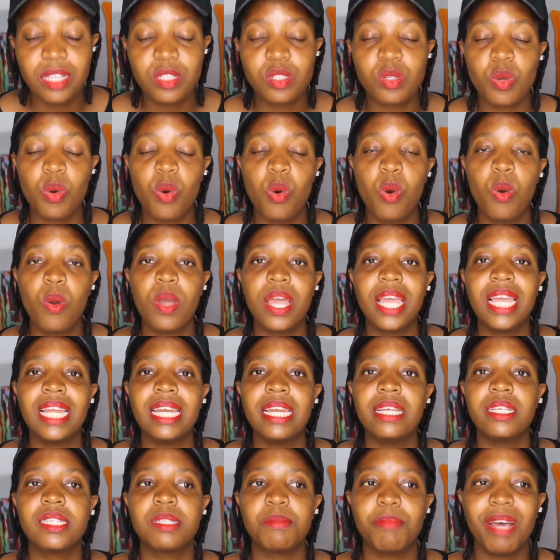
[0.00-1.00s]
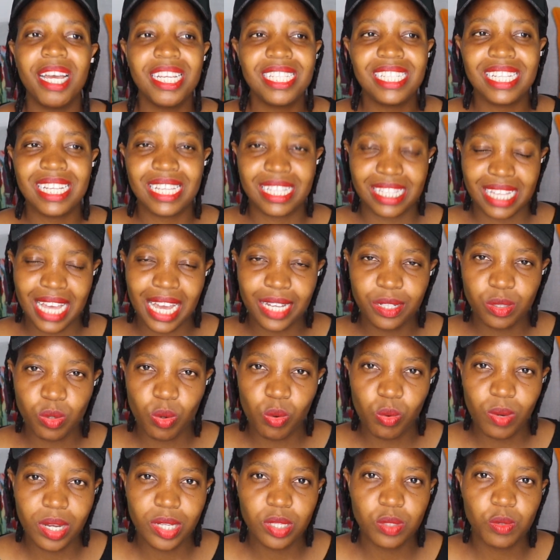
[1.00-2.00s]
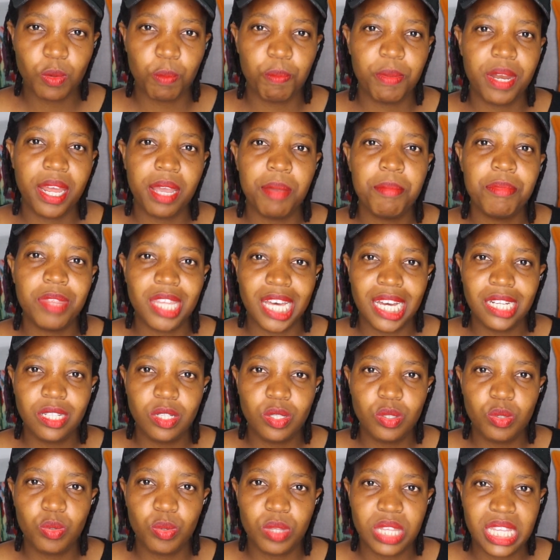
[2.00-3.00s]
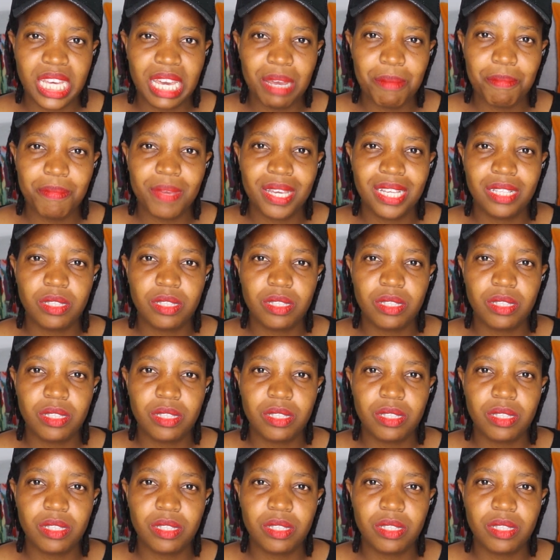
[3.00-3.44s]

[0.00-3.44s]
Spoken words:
So in as much as I don't want to blame that to them,